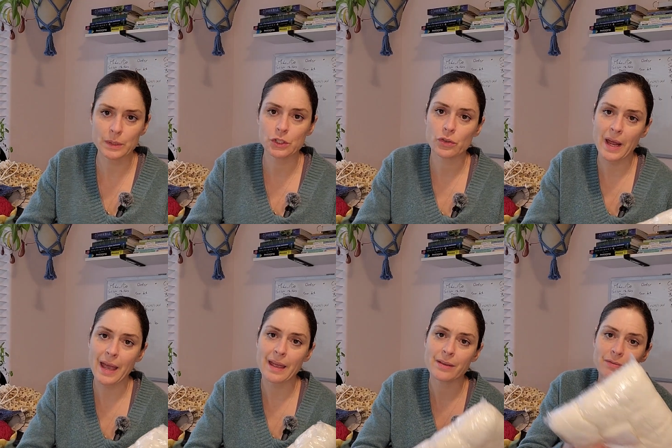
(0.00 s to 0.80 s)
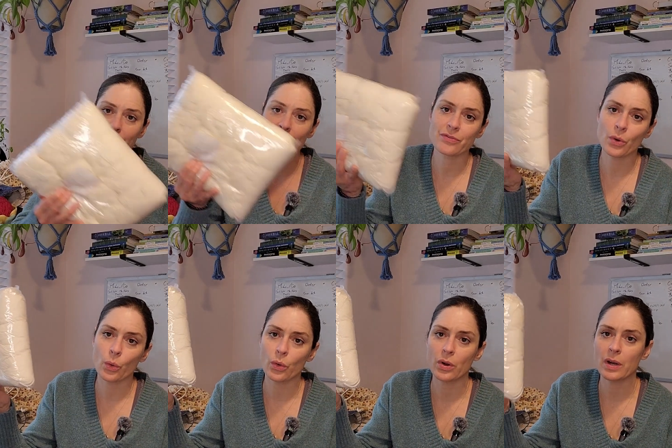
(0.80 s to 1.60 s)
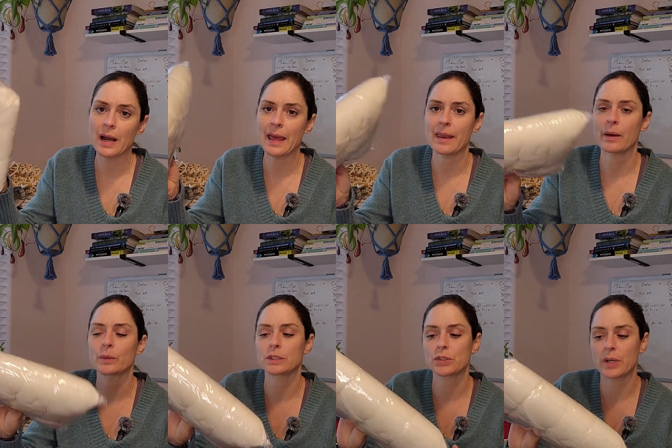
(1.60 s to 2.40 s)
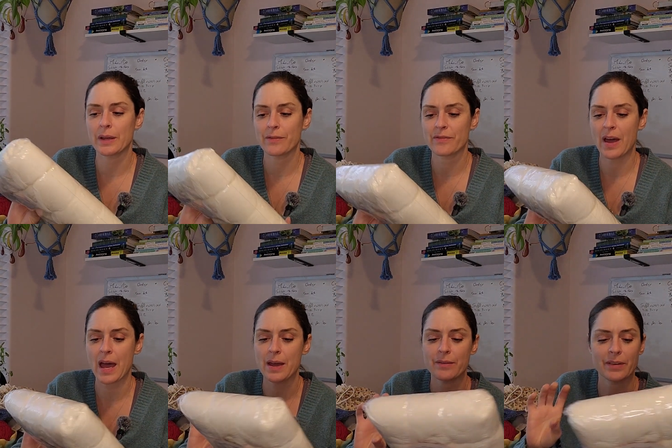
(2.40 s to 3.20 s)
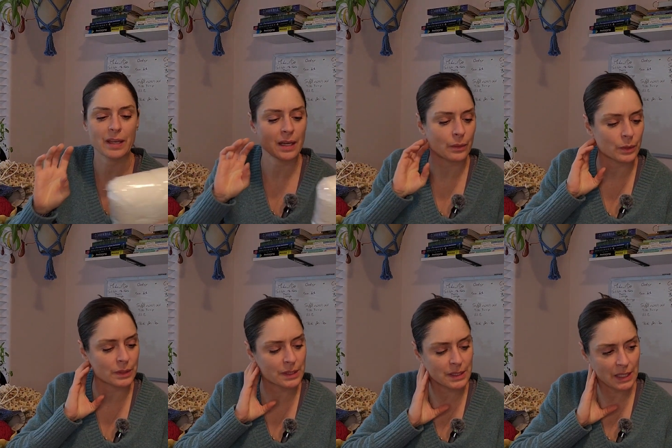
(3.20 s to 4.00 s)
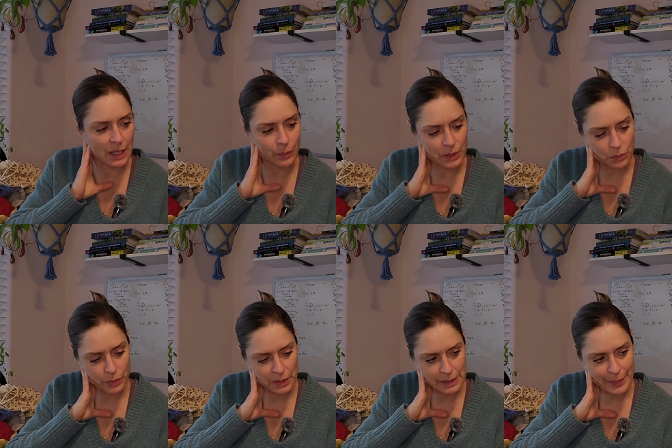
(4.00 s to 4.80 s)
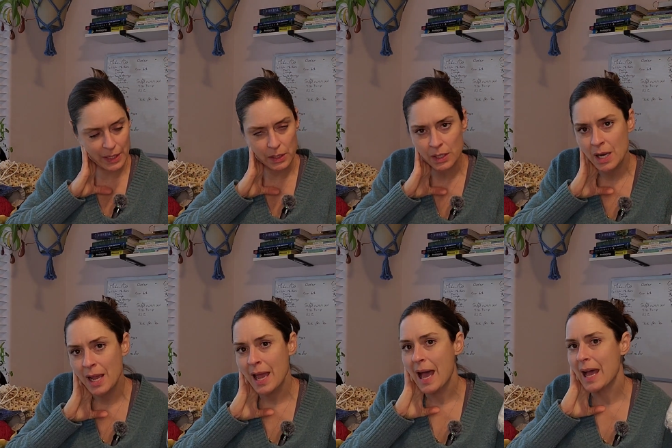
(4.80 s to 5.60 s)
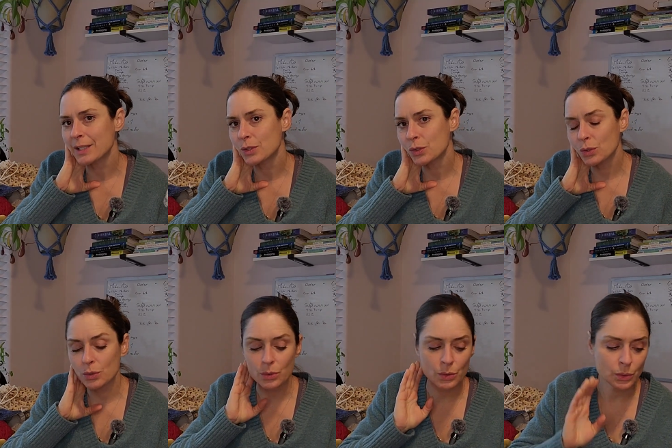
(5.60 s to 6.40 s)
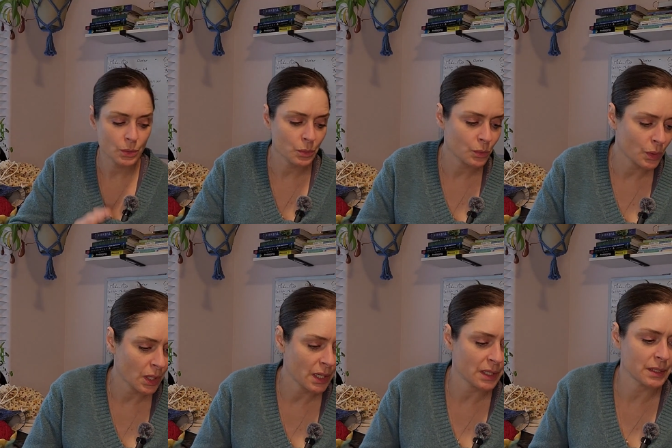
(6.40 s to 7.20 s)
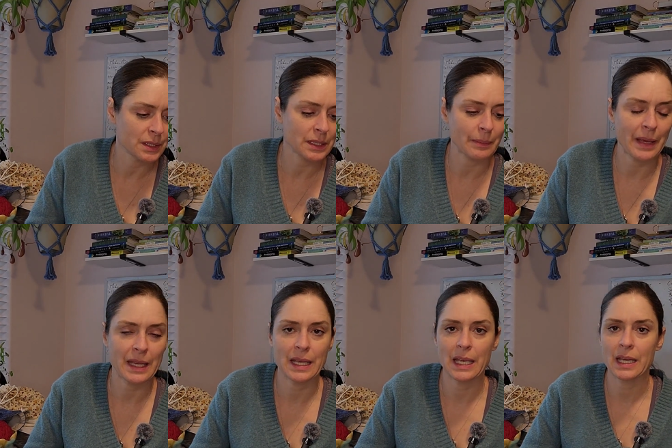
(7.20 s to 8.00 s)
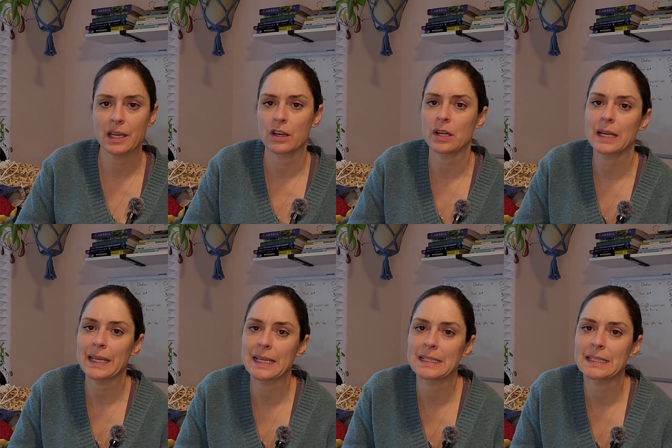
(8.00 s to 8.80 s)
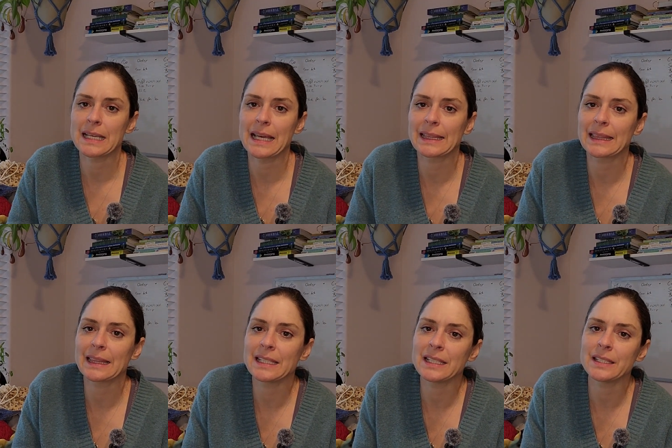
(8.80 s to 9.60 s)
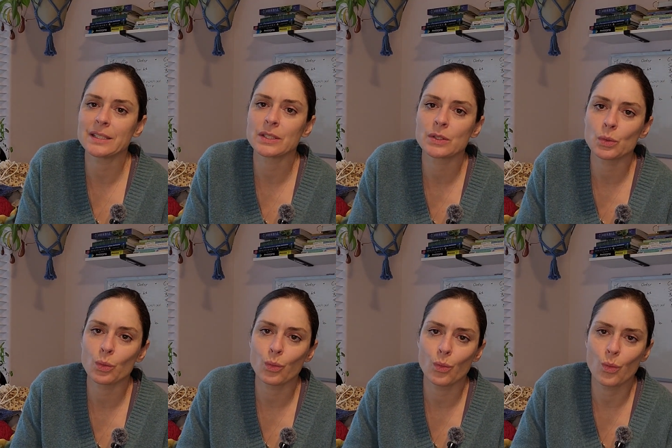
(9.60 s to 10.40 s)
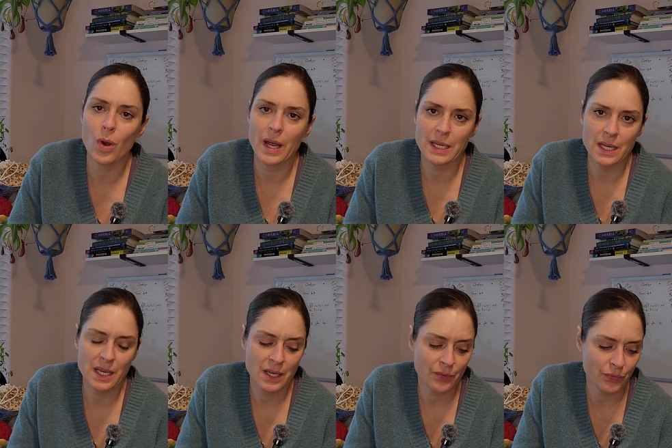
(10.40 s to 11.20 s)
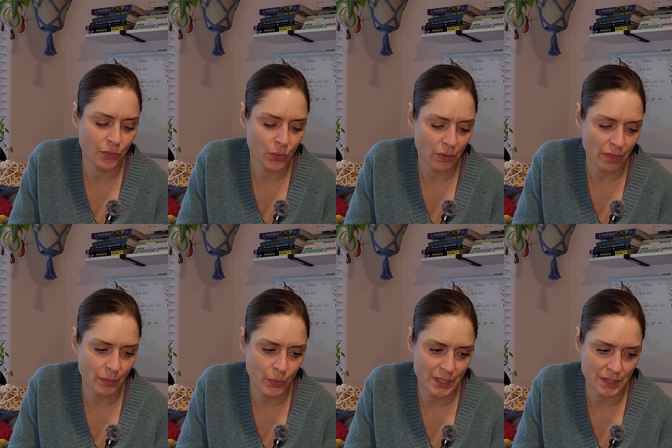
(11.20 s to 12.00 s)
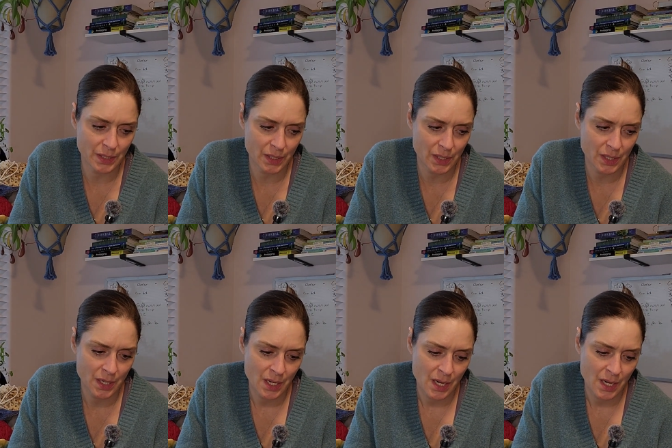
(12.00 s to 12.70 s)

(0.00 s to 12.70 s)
I will try 4 and I will try 5, and I will see which one is better. I do want to make cardigan, at least one for the winter,